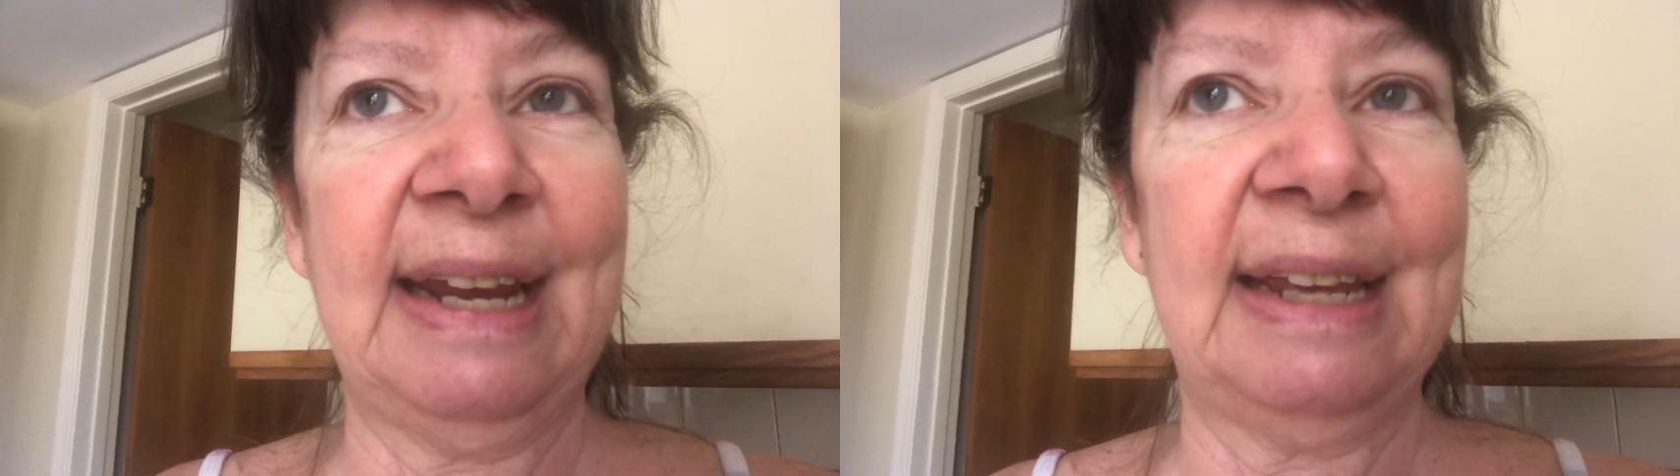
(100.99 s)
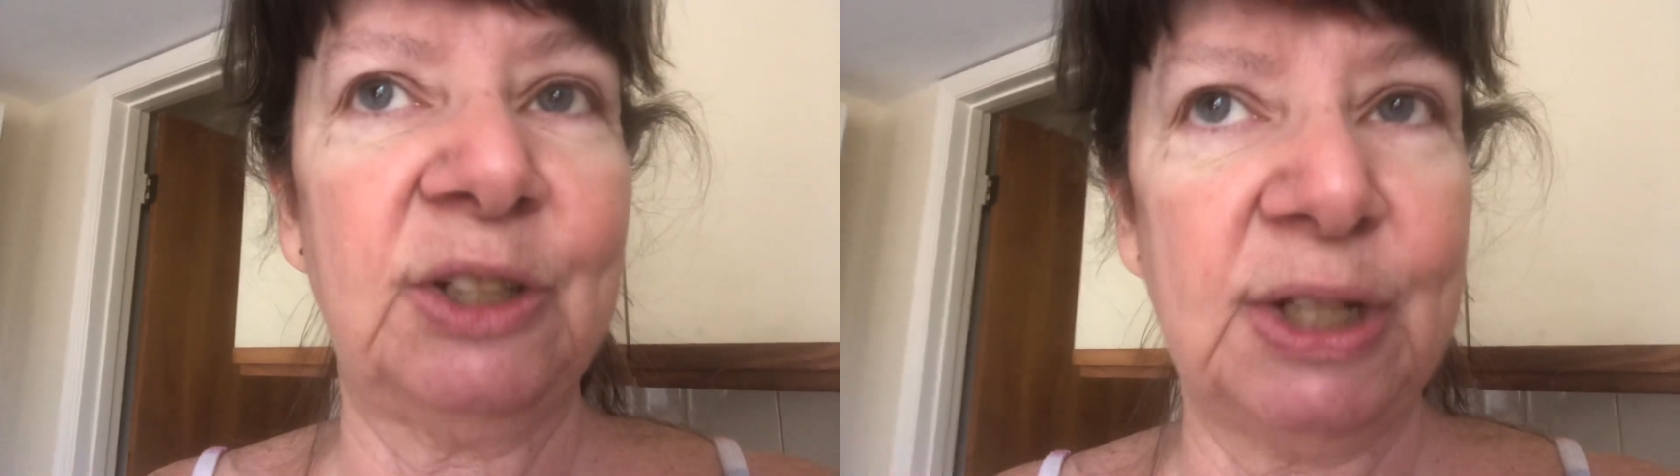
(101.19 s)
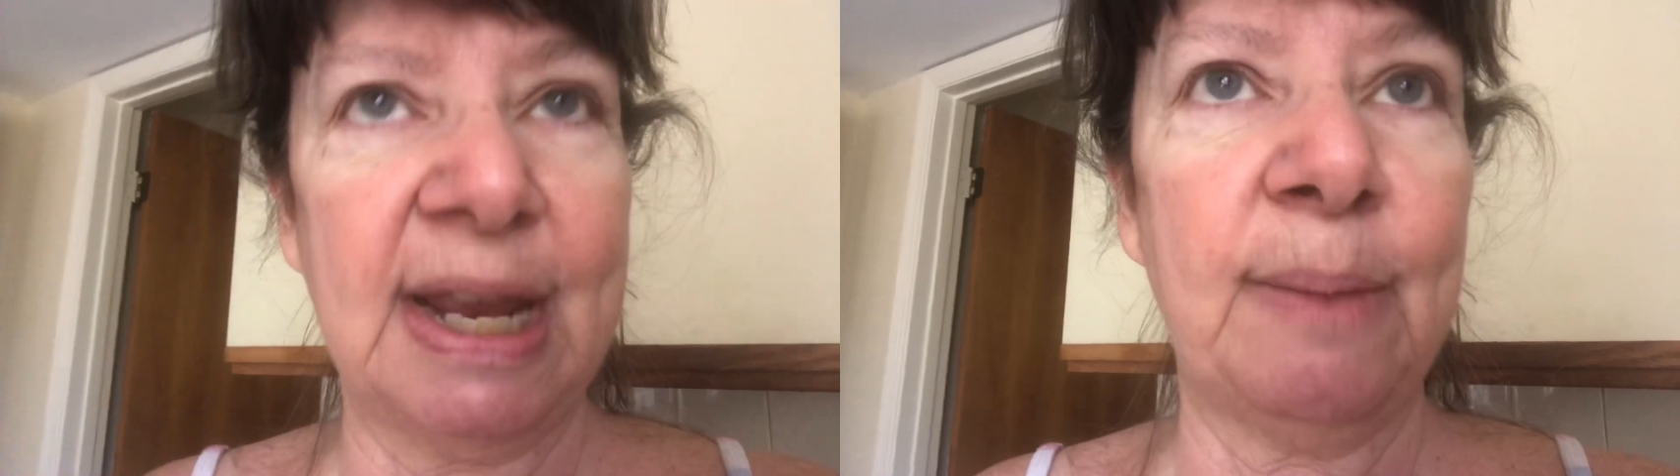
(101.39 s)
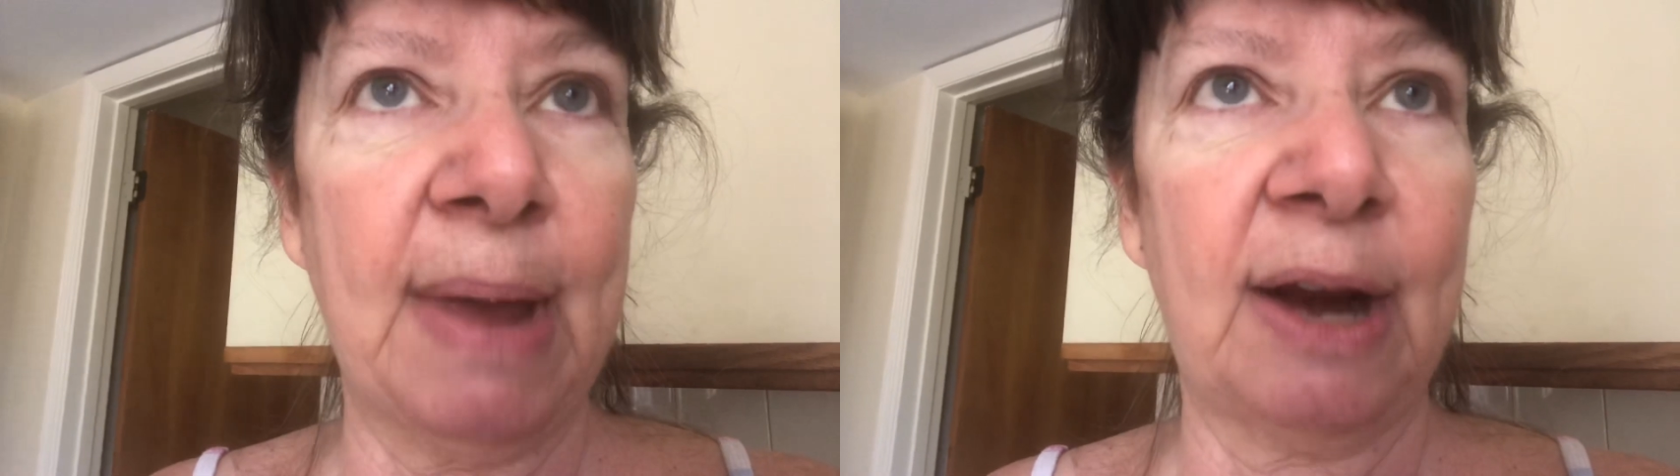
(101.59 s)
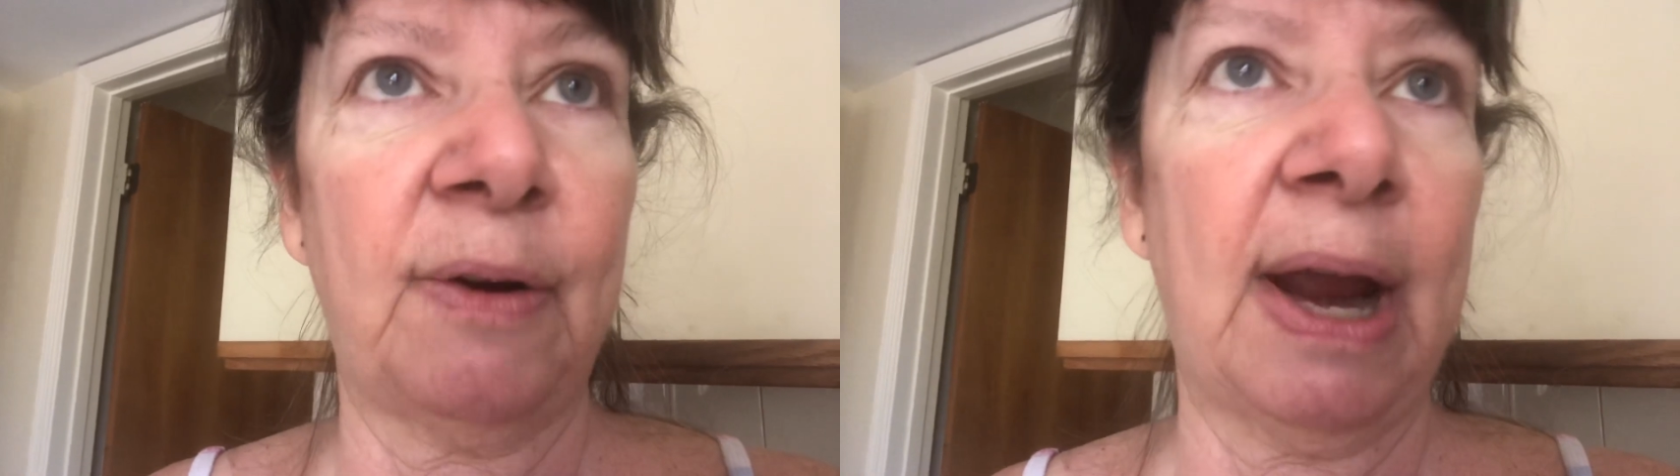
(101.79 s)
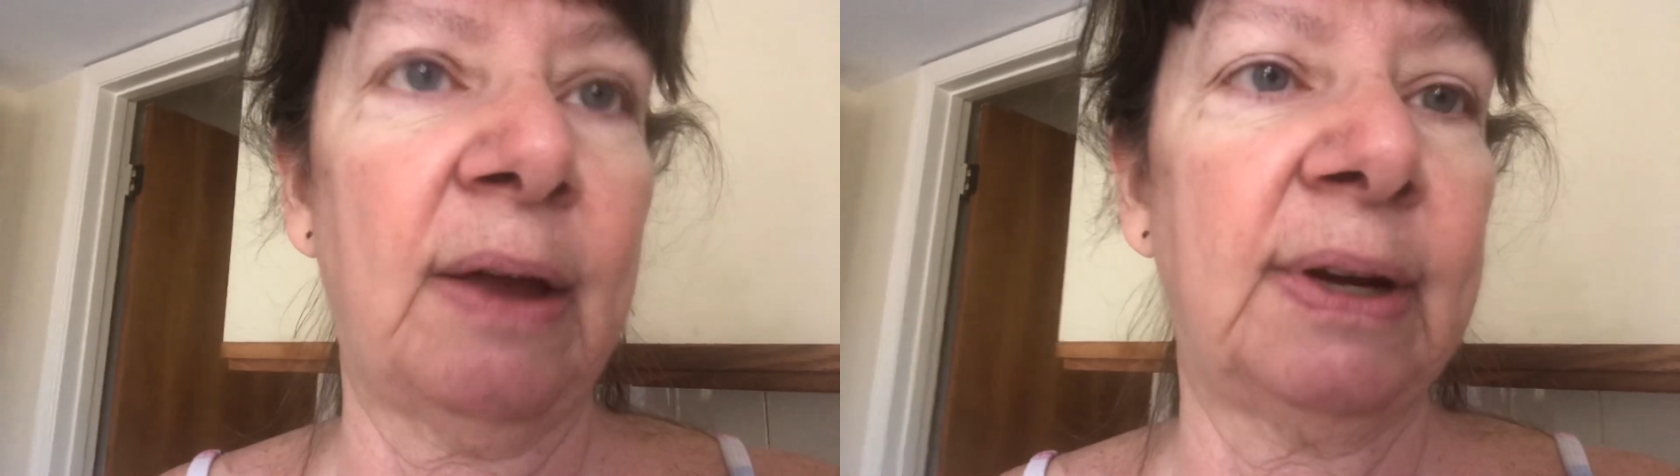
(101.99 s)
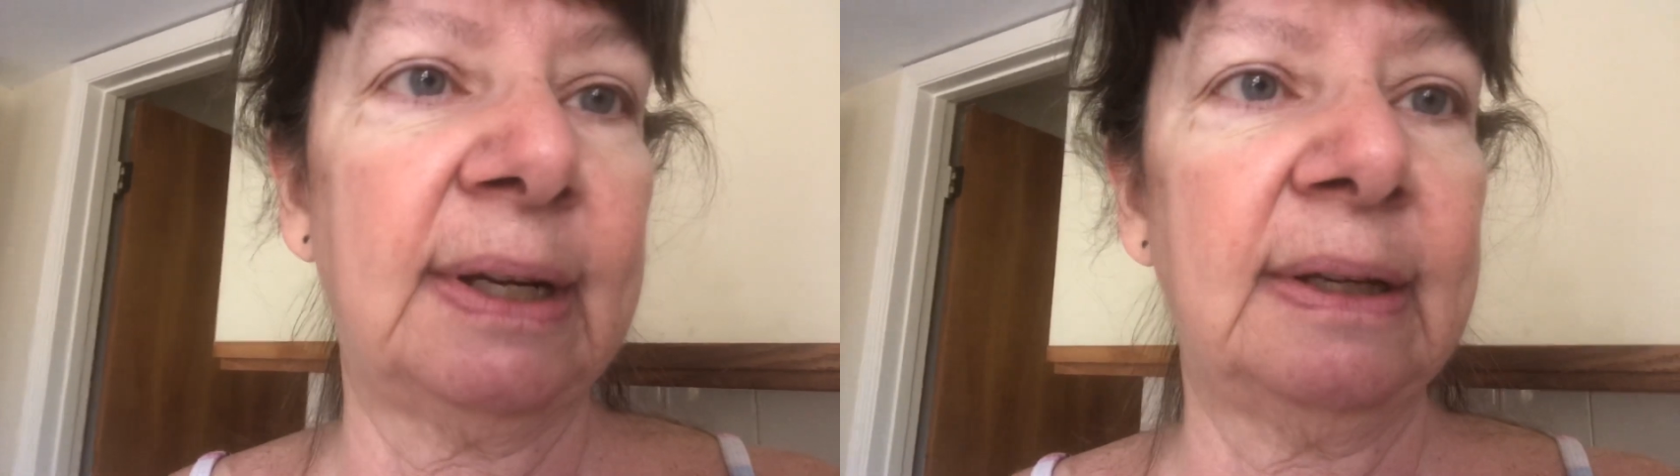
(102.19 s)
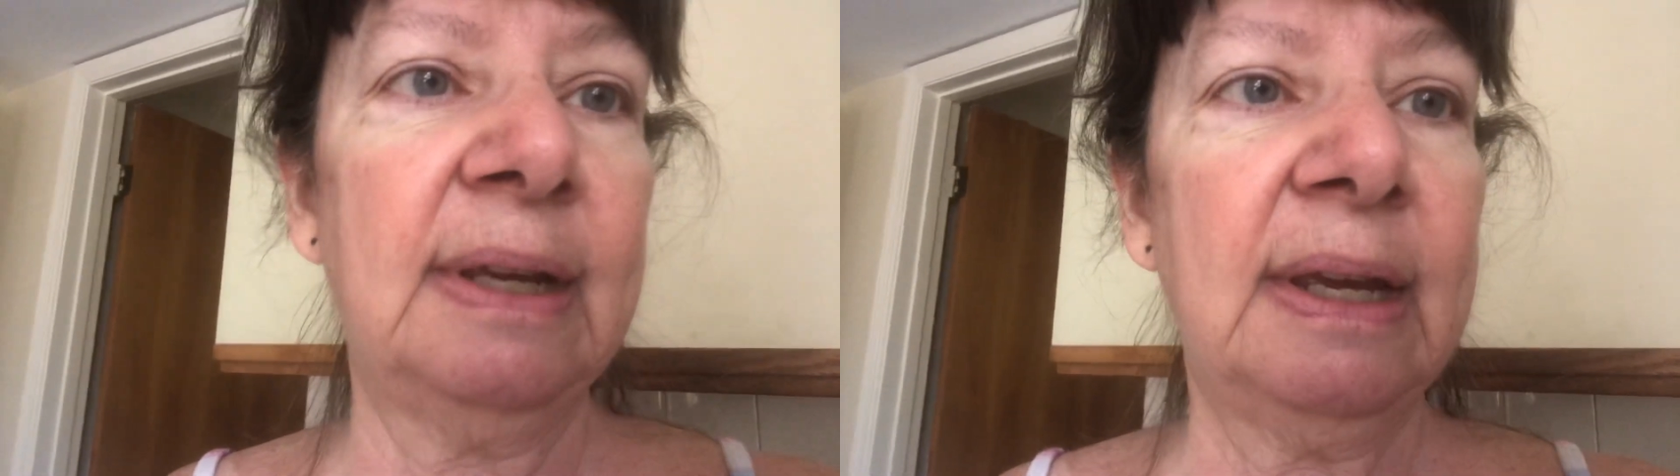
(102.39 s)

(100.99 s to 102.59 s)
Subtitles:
and she came back around and